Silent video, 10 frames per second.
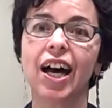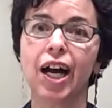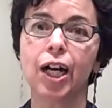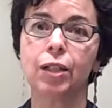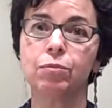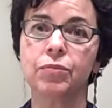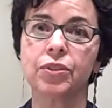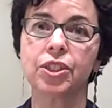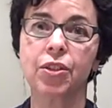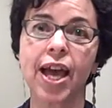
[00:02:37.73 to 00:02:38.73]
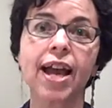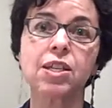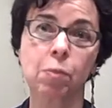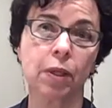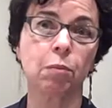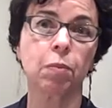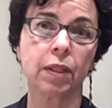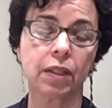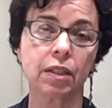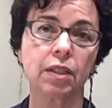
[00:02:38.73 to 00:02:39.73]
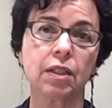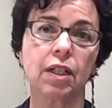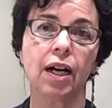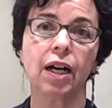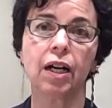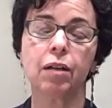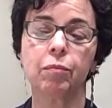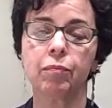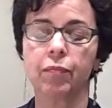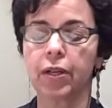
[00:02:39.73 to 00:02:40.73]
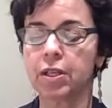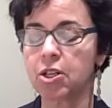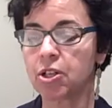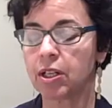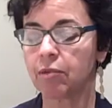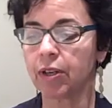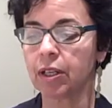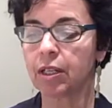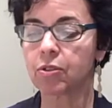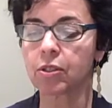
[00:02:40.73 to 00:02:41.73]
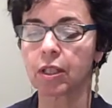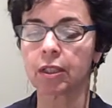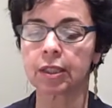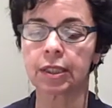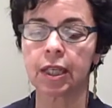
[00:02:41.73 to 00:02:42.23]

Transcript: Um, so that has been a big um, initiative at Nielsen.